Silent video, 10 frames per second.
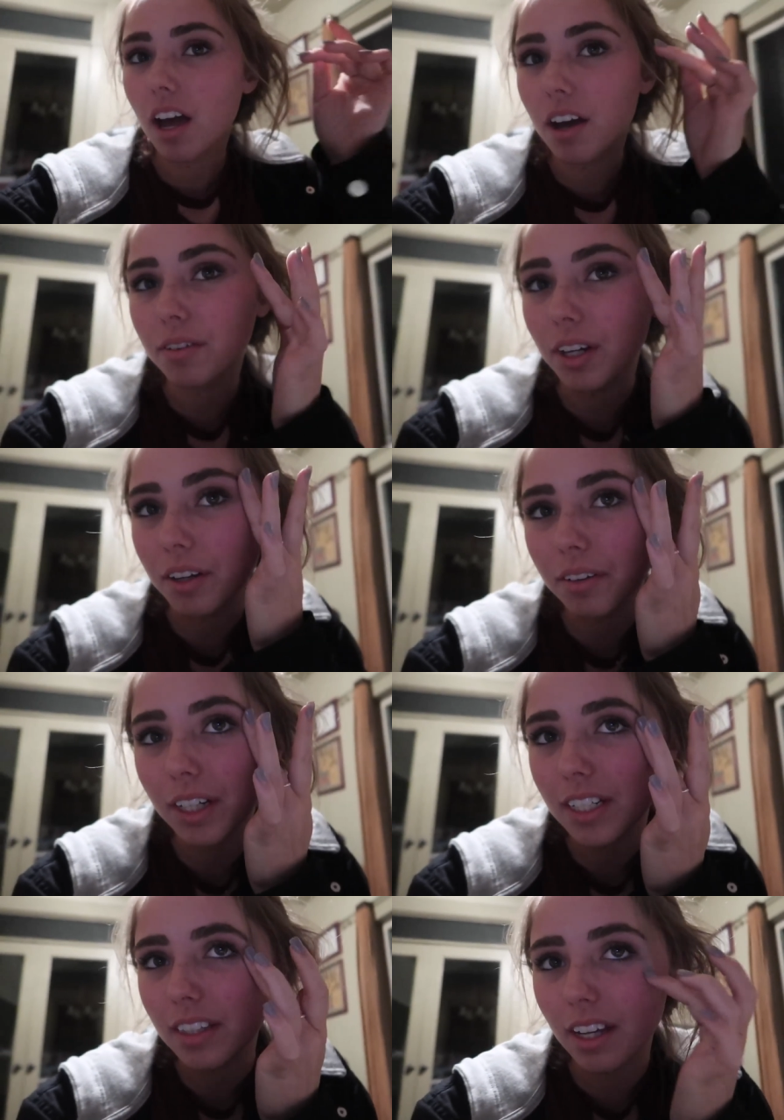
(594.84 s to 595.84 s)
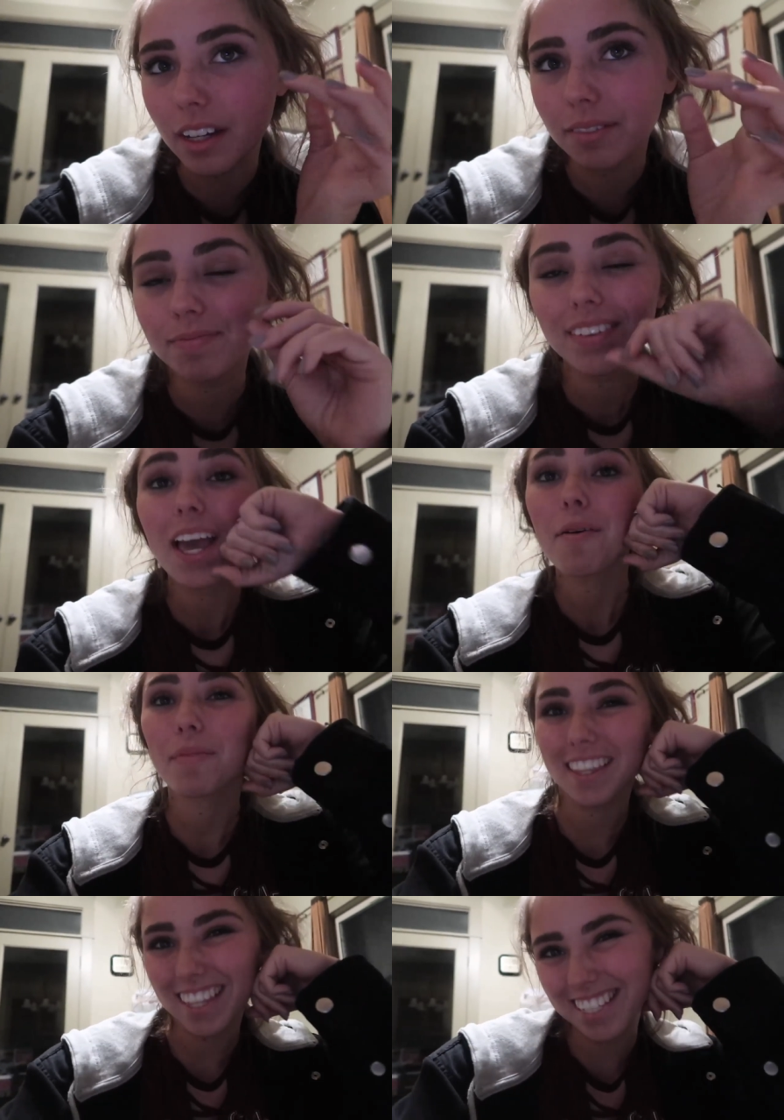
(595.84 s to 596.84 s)
Oh no, I did that.
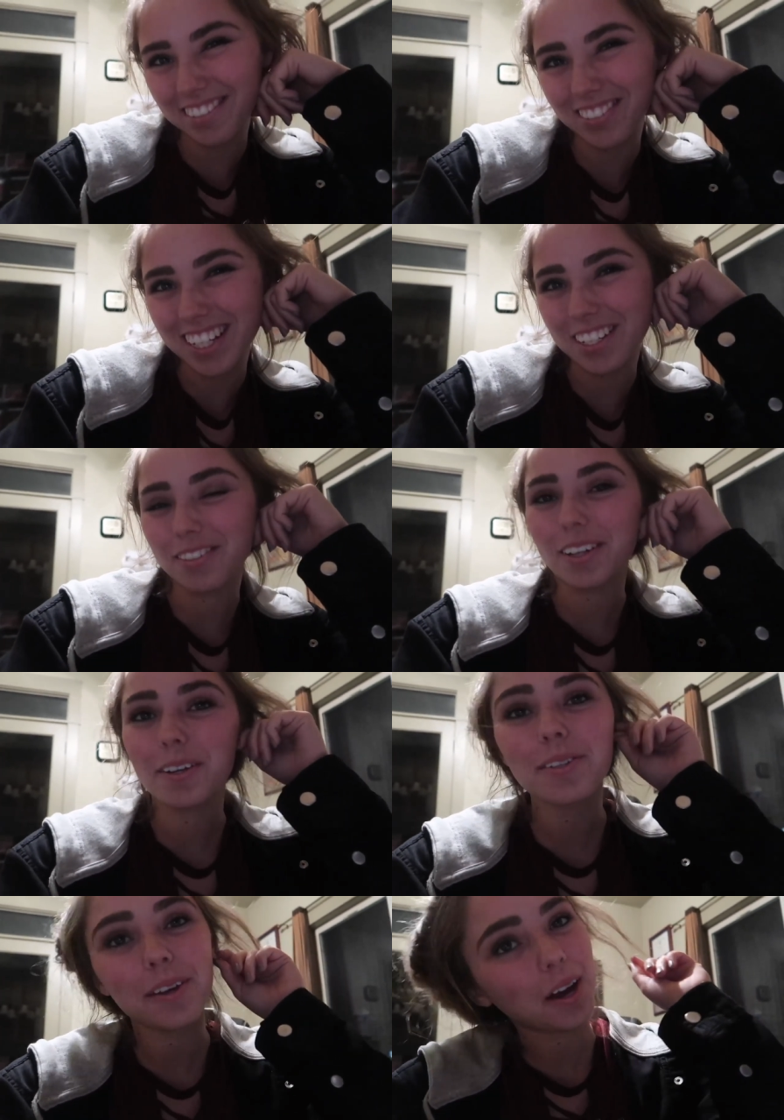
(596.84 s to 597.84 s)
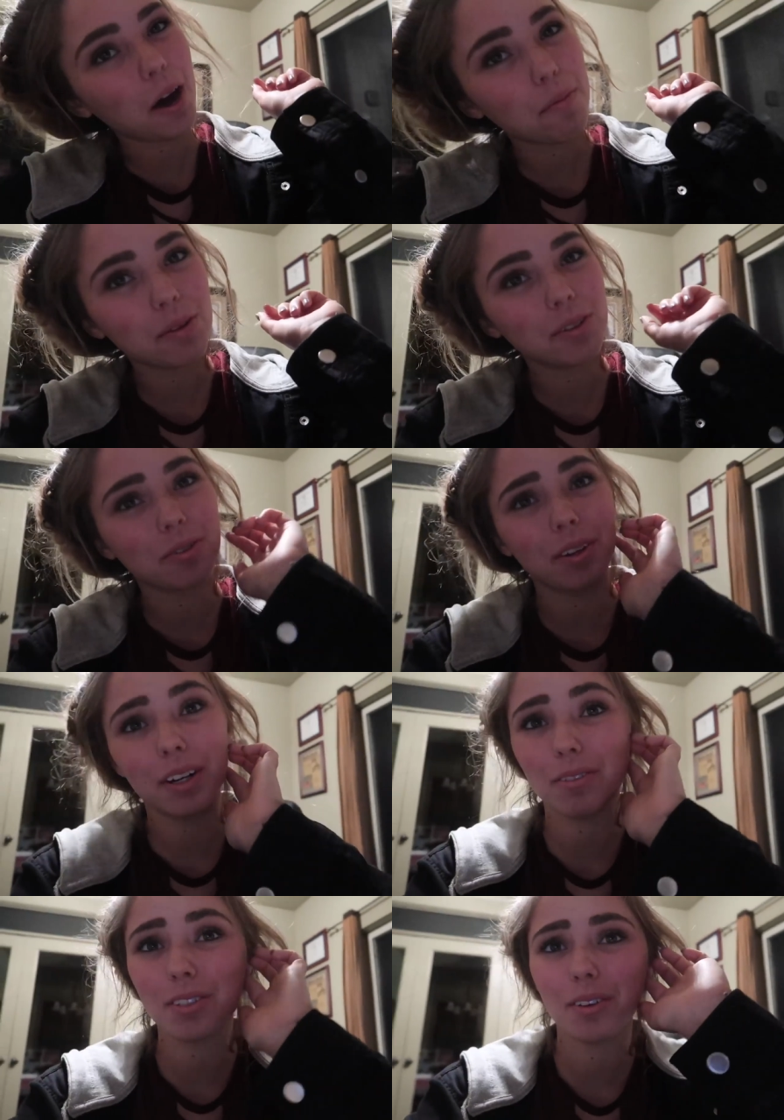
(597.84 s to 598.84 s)
But that's it for today's video, so I hope you
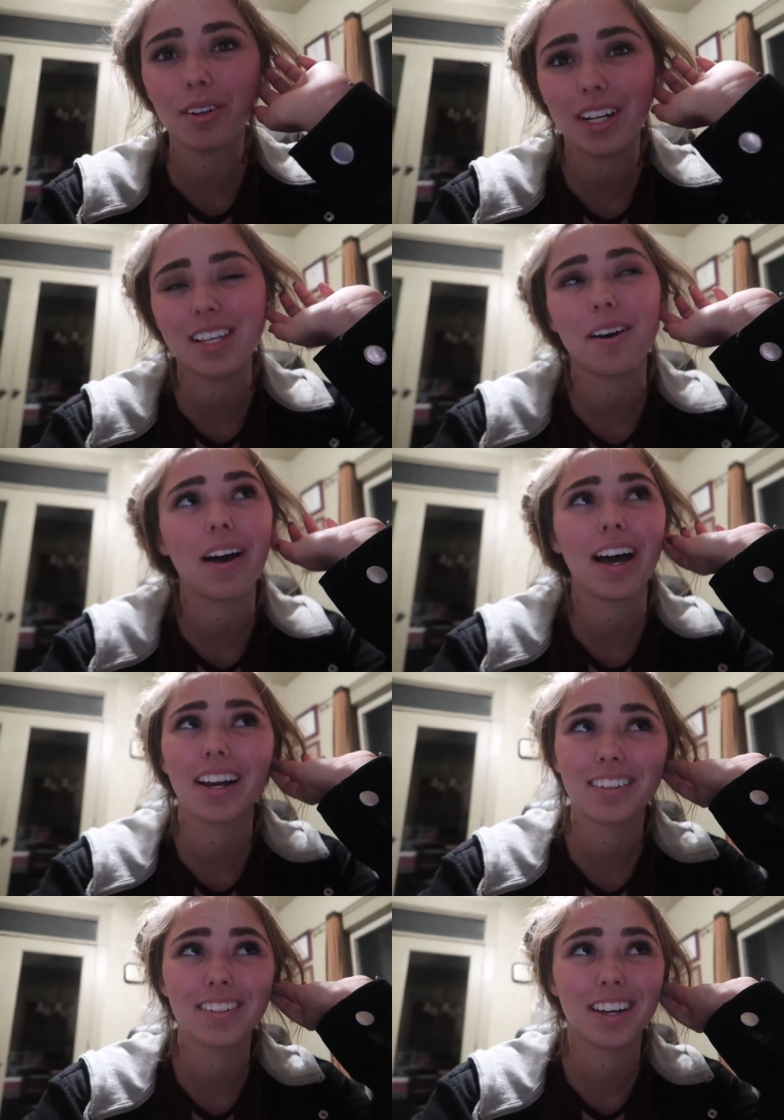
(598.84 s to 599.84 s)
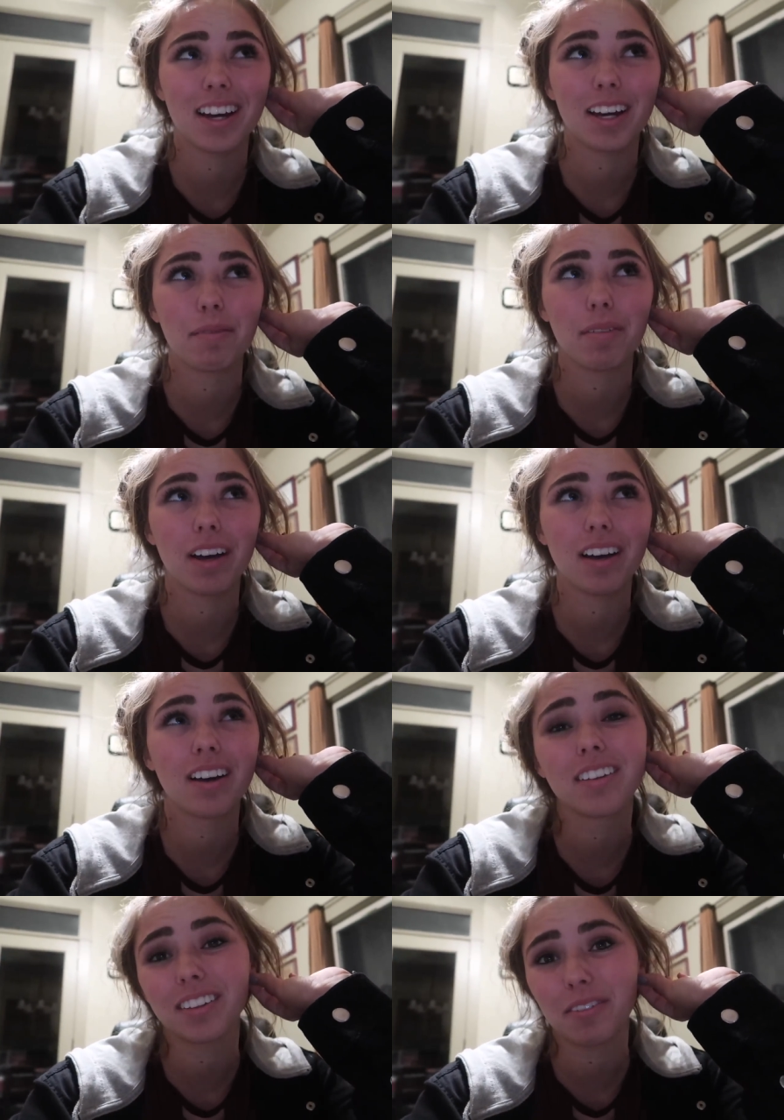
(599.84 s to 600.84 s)
enjoyed. It was so nice out. Had a good time.
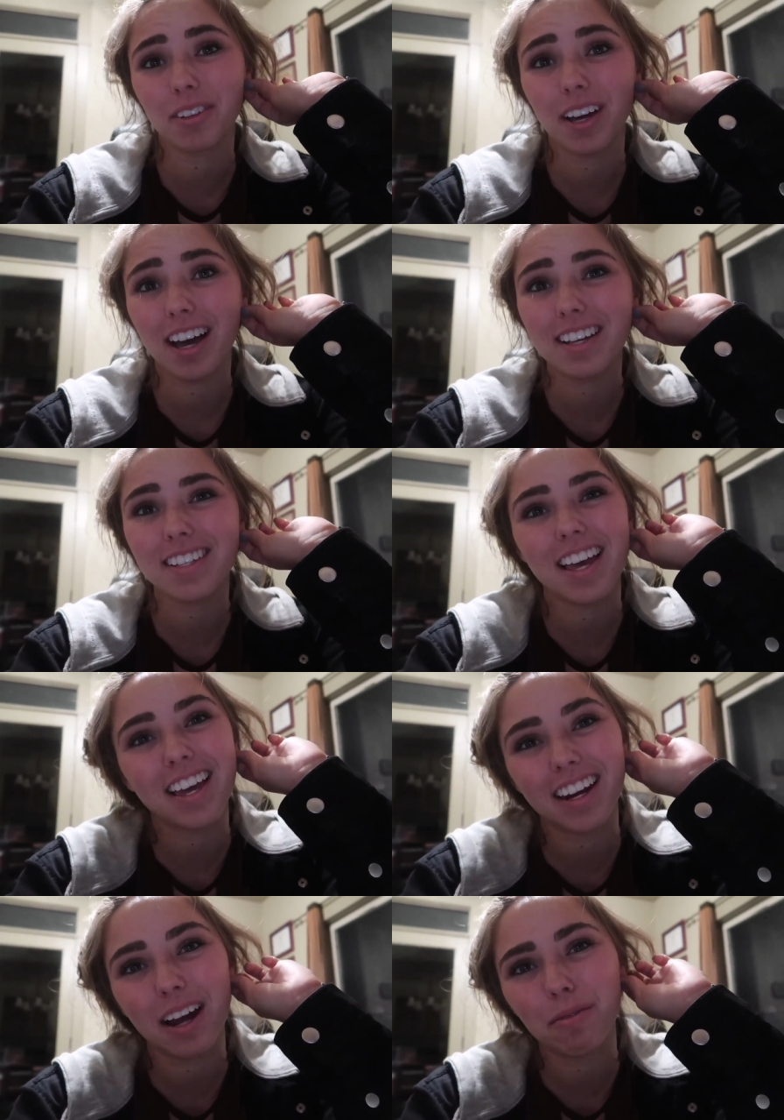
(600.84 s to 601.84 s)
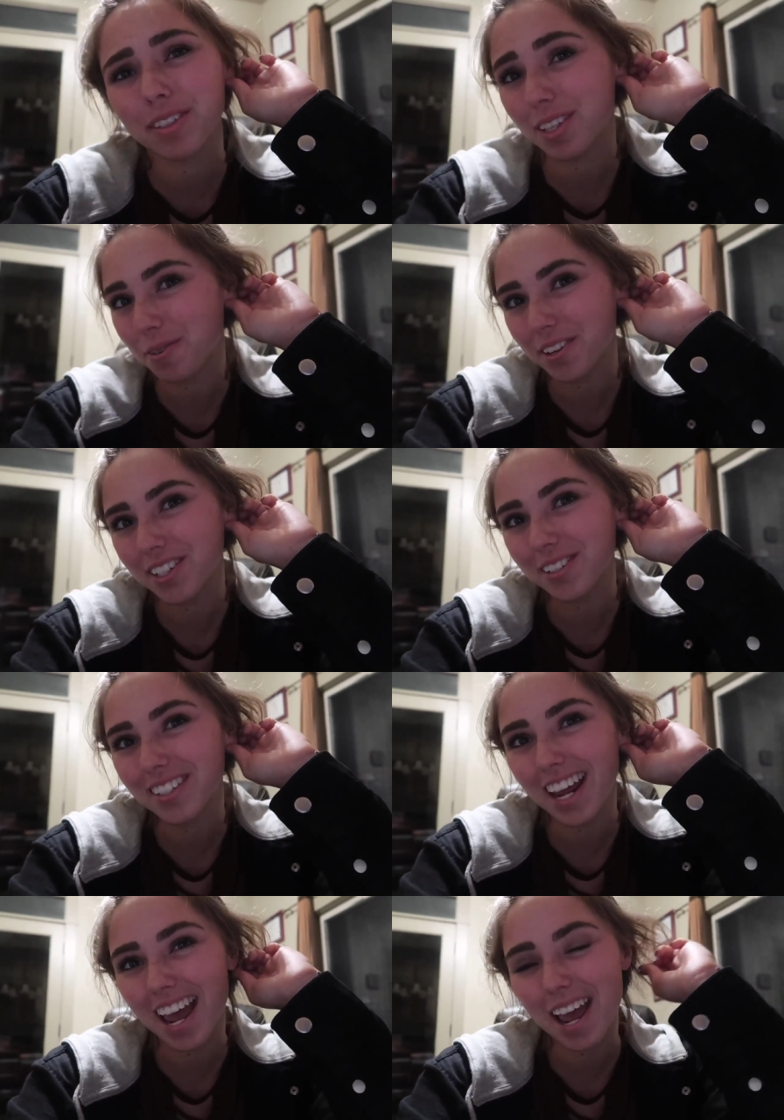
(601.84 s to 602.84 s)
Love you guys, and I will see you on
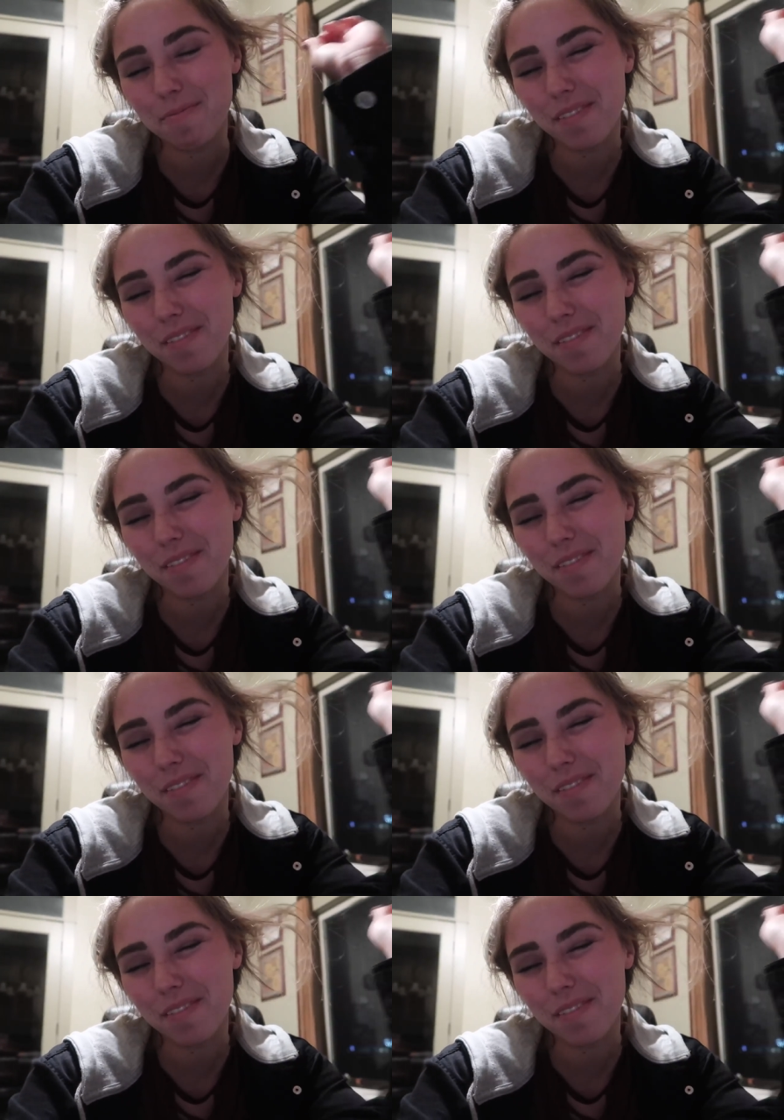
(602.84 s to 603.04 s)
Tuesday.